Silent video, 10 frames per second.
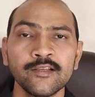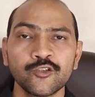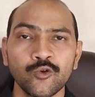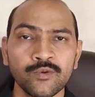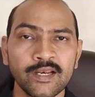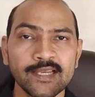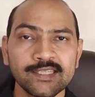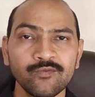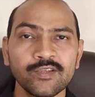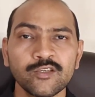So
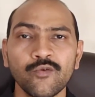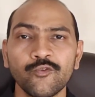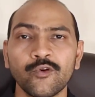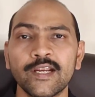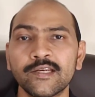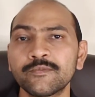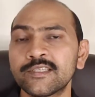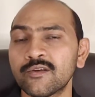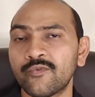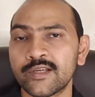classification of your items in
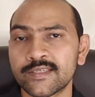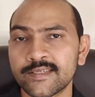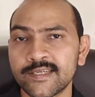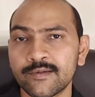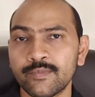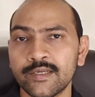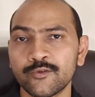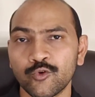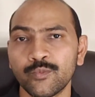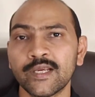the financial statement
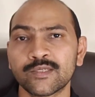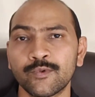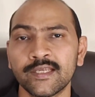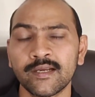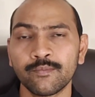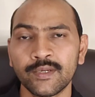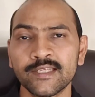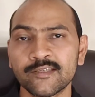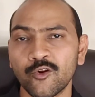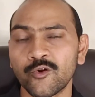should be as per the
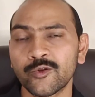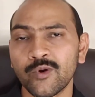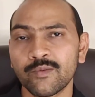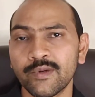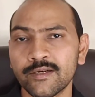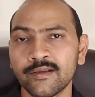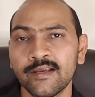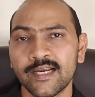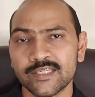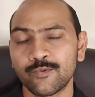company's law requirement,
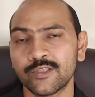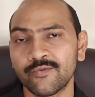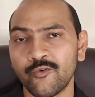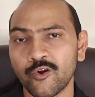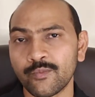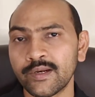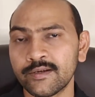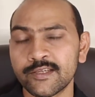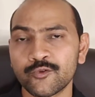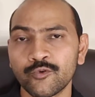as per the format
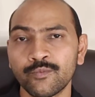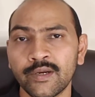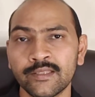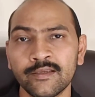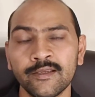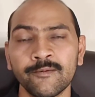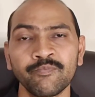issued by the